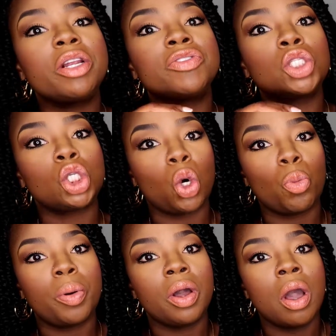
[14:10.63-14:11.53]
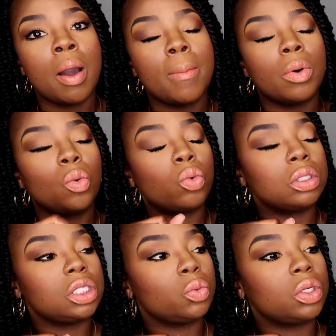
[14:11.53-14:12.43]
soap.
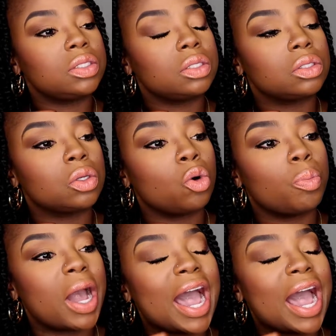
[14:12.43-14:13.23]
What's the soap?